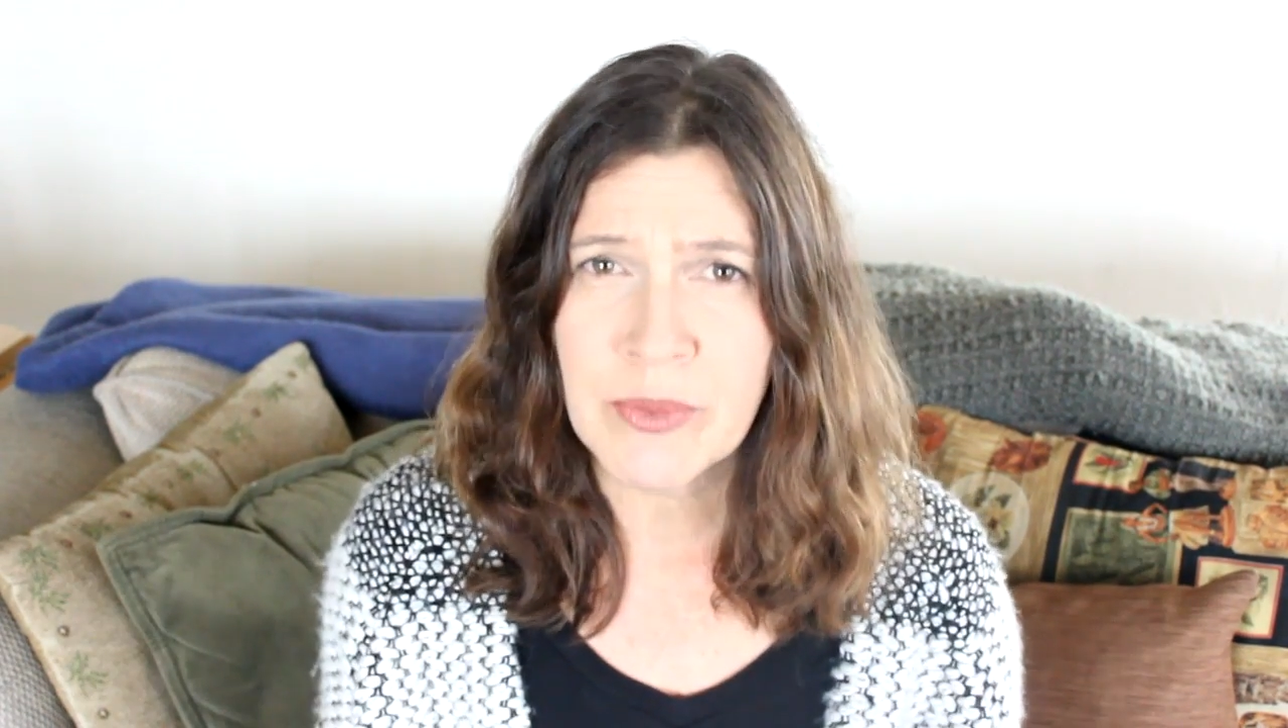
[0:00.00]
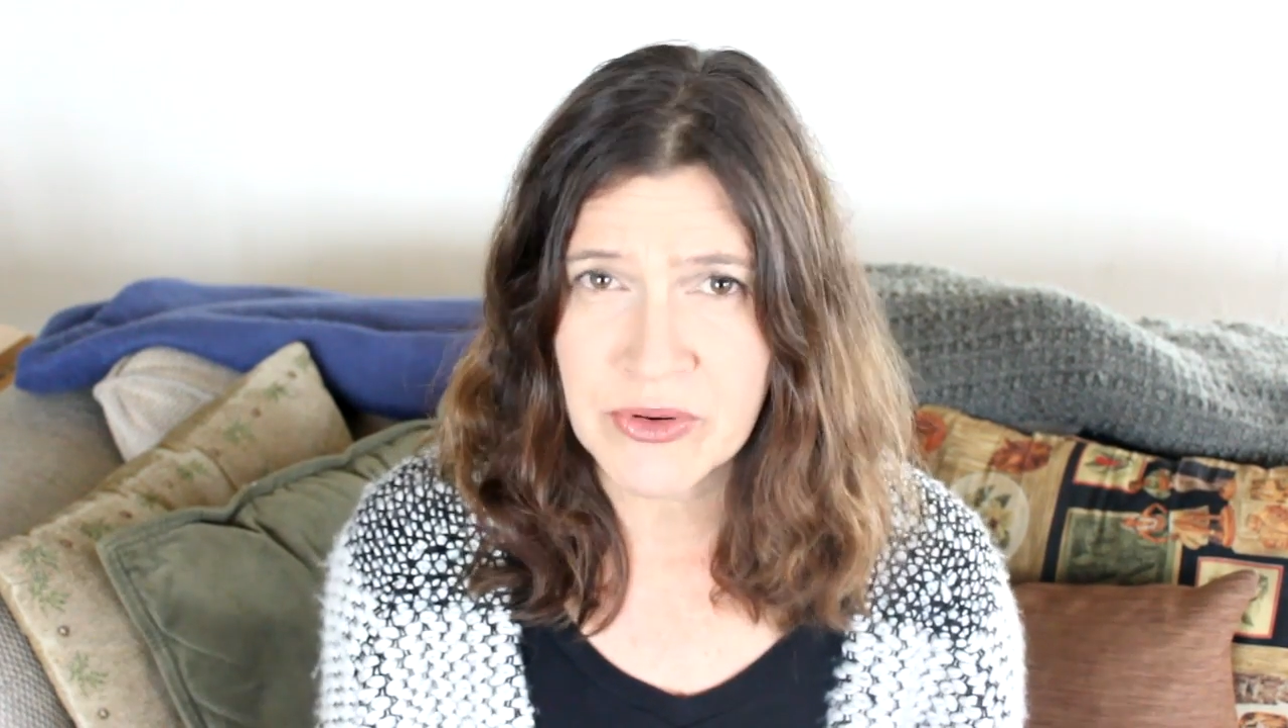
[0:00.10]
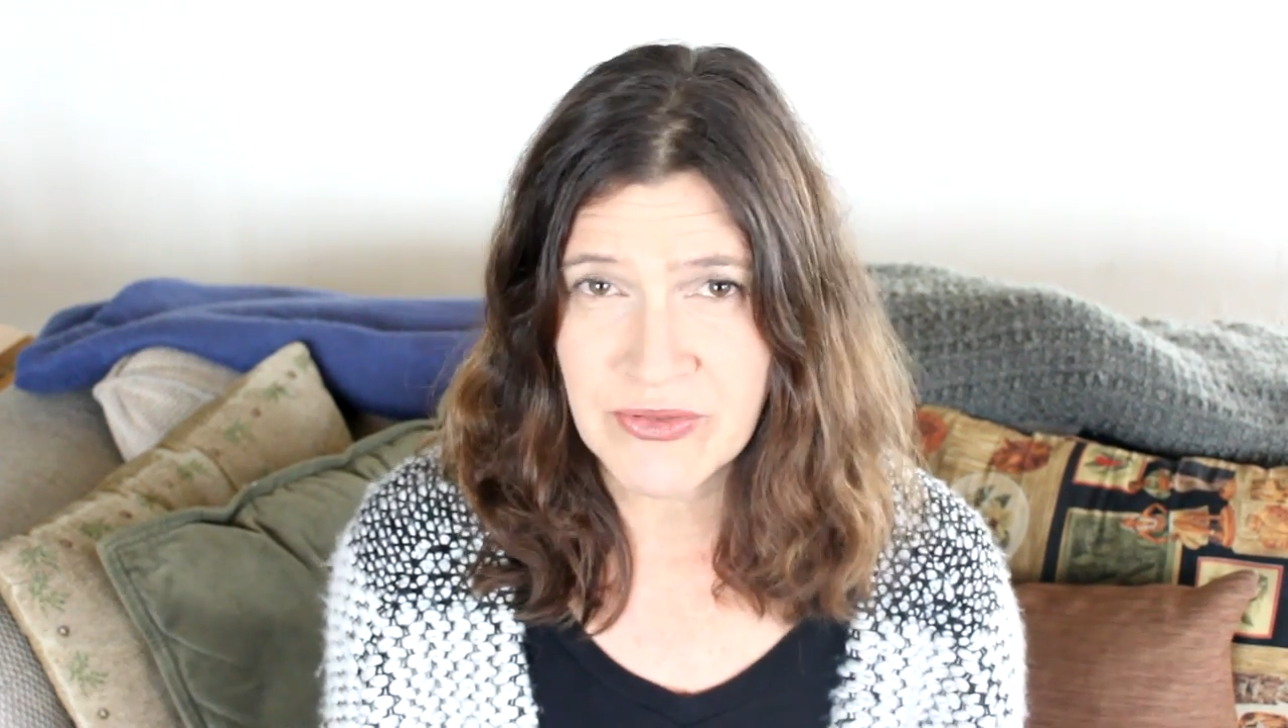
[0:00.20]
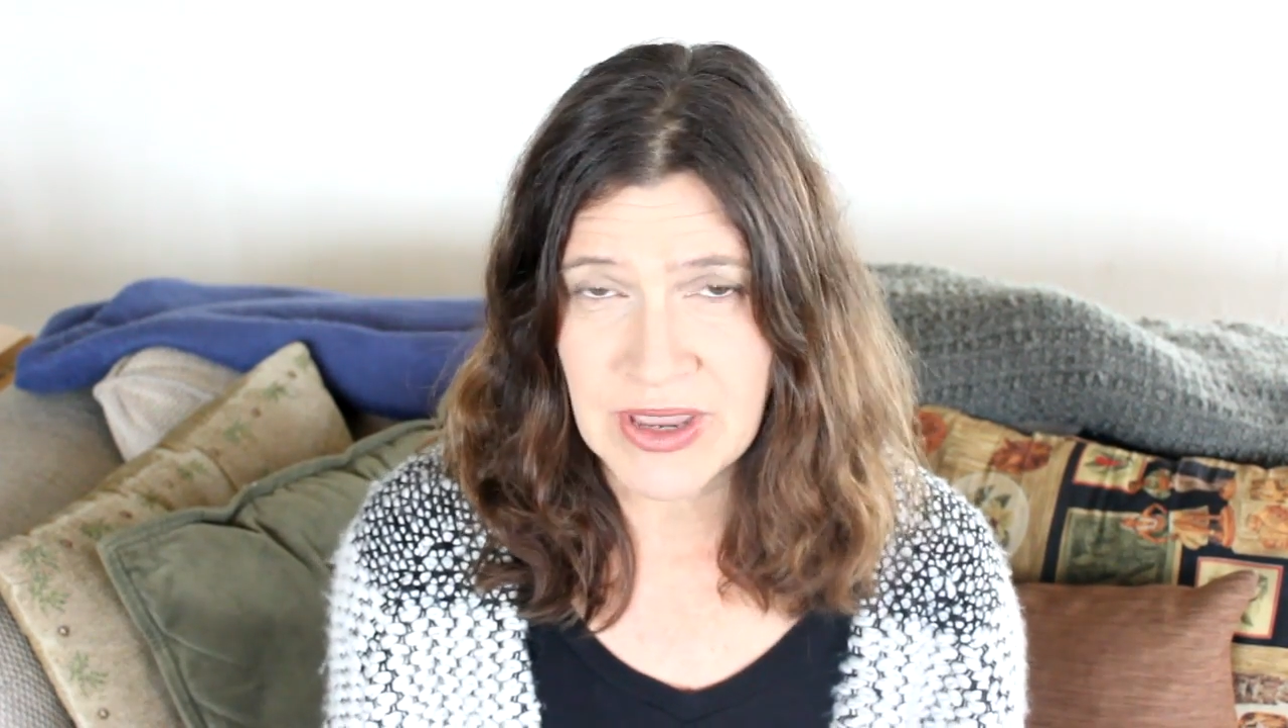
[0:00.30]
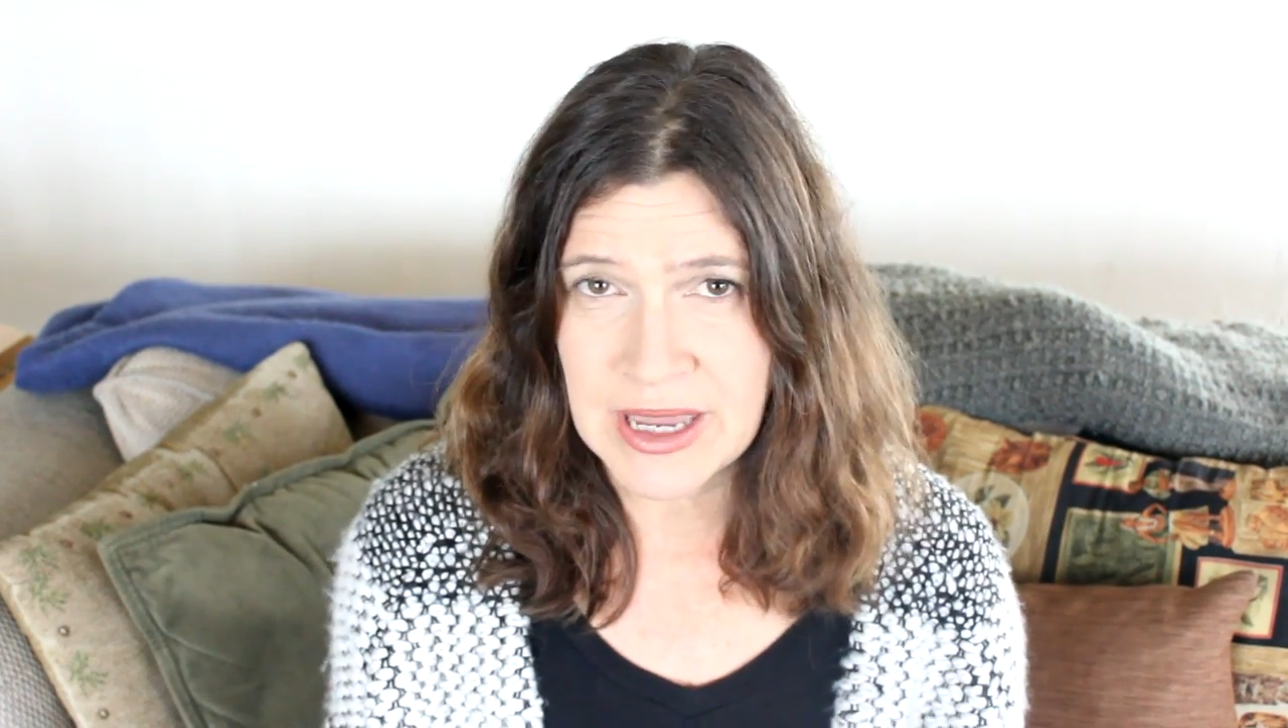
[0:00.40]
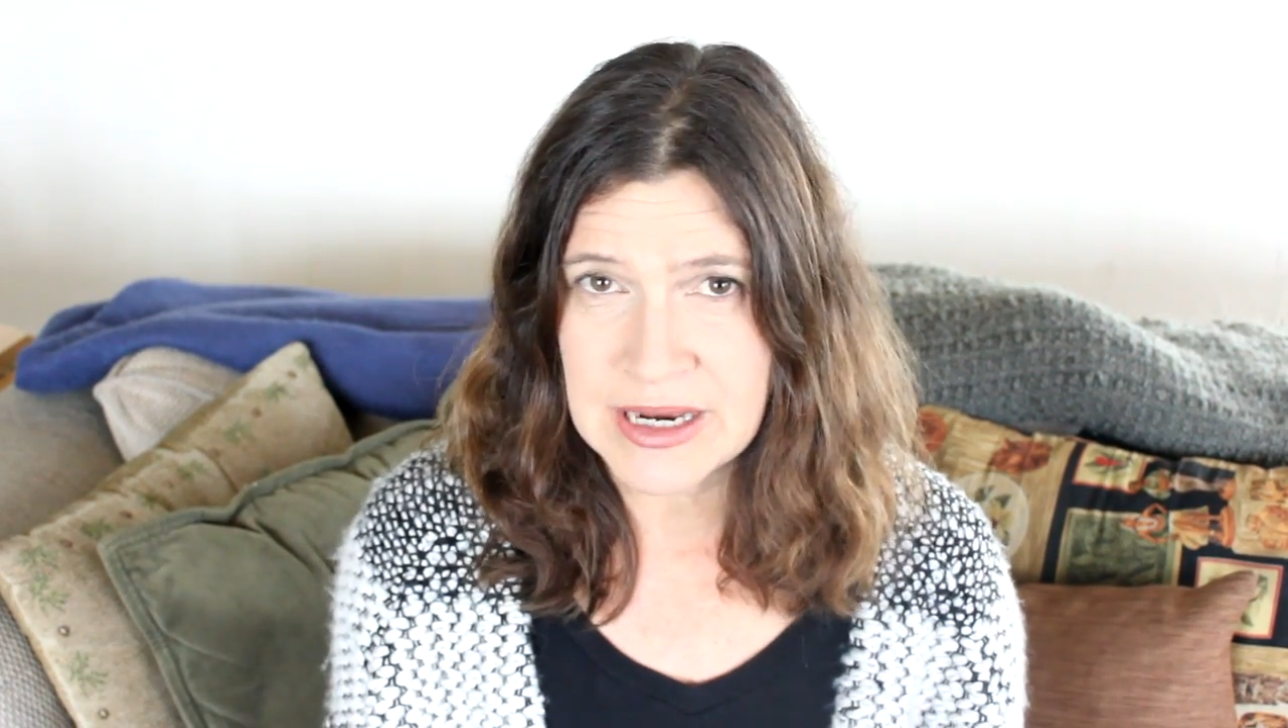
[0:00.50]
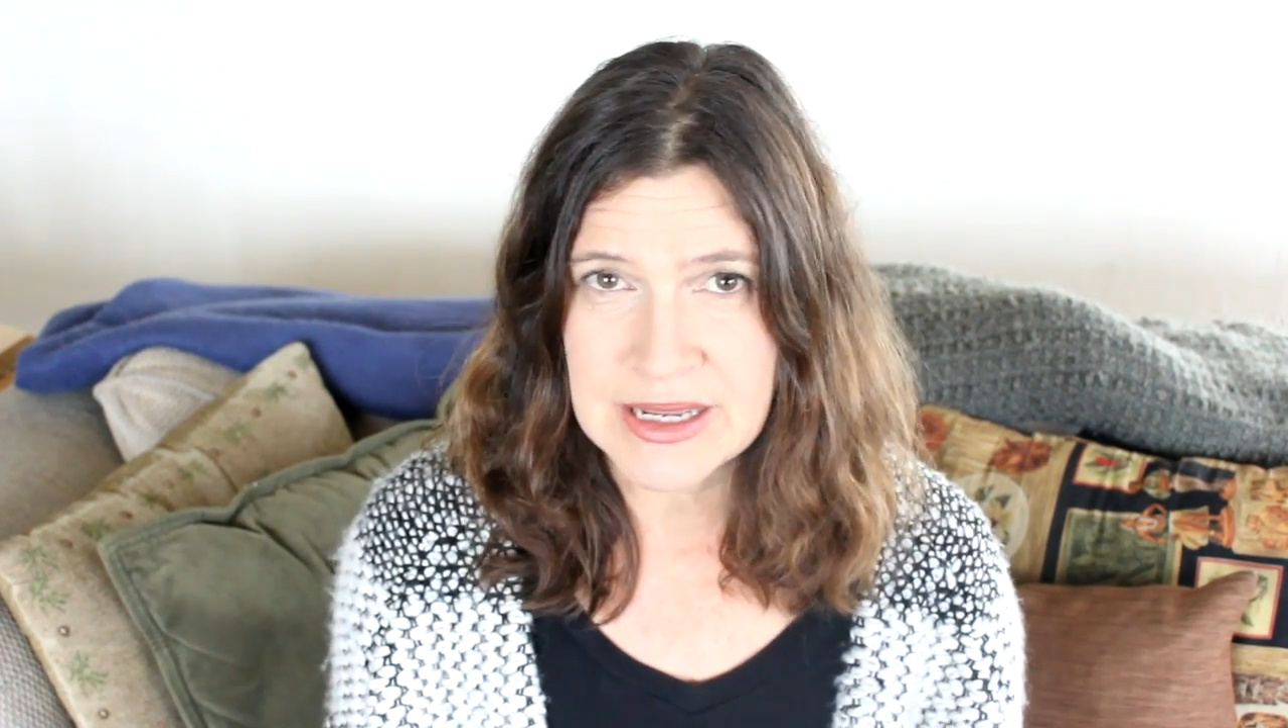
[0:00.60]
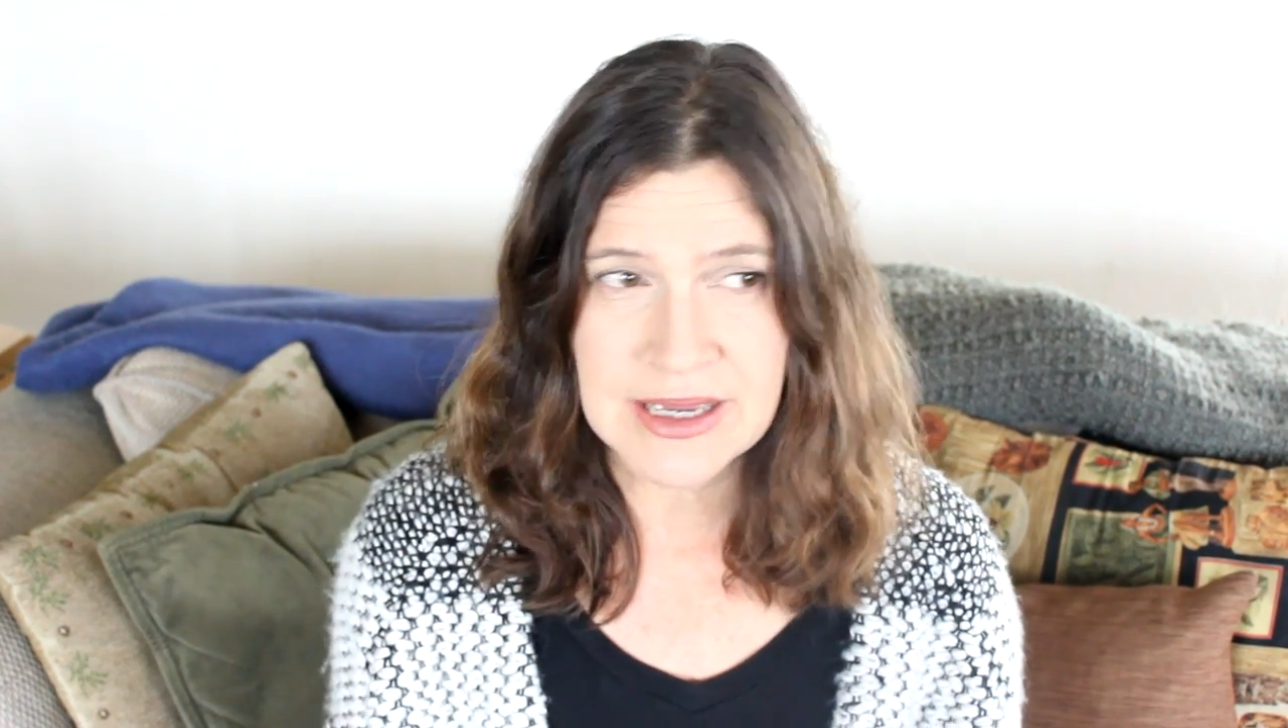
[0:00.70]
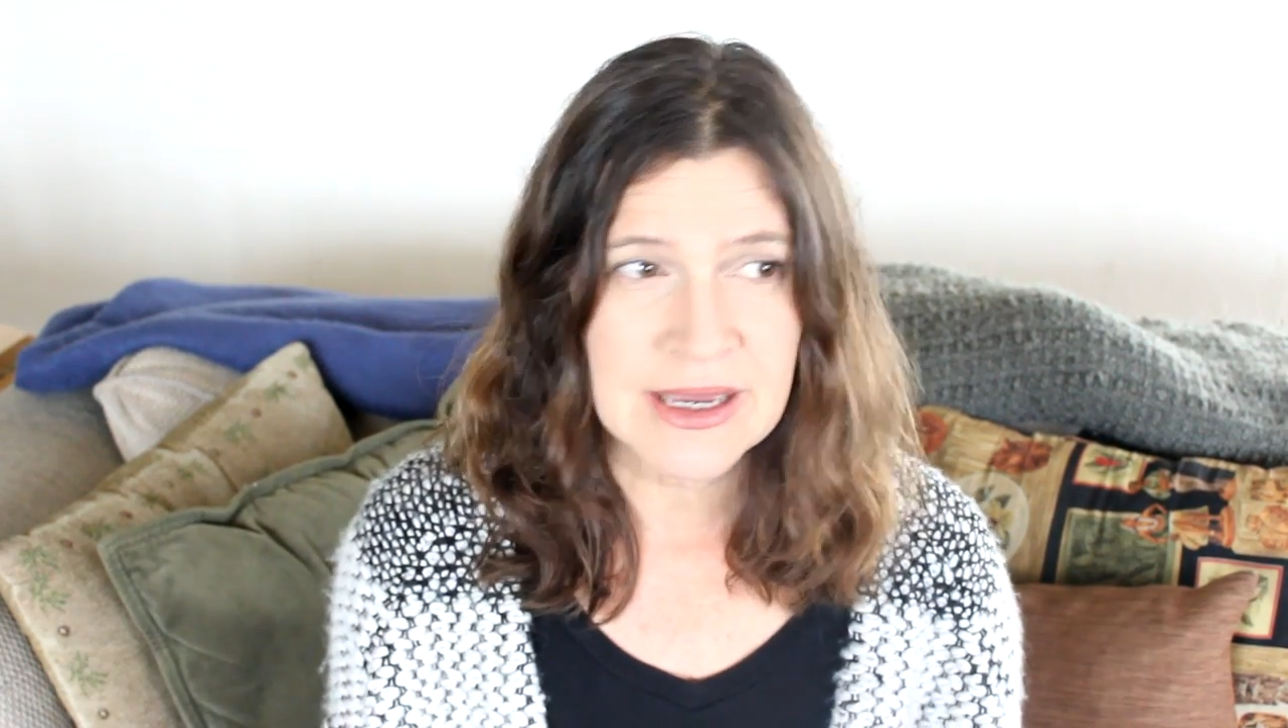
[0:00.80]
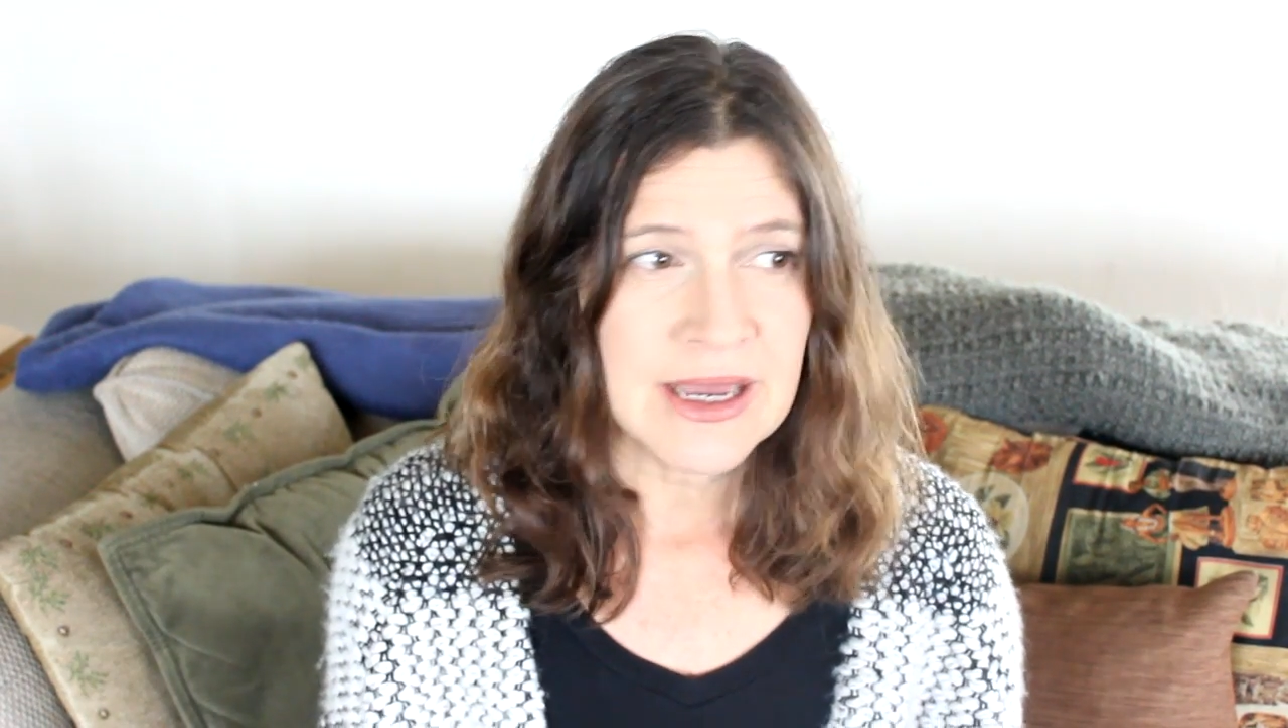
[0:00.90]

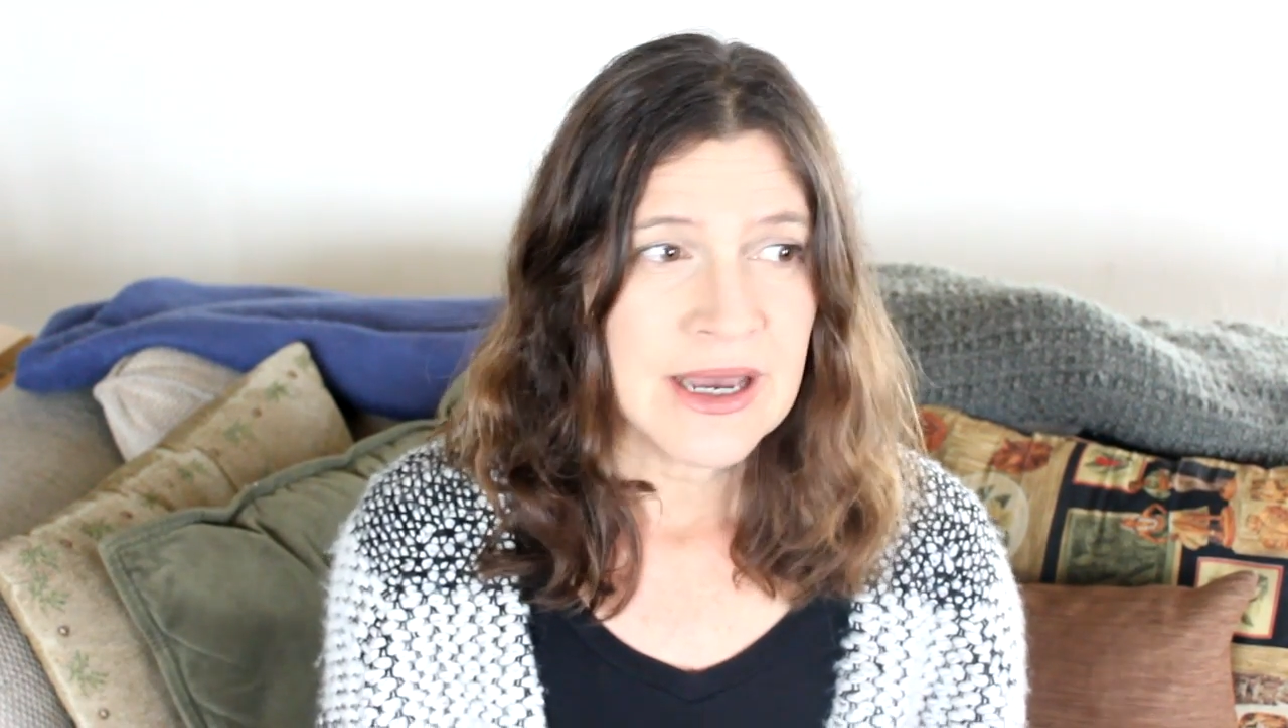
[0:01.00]
profanity,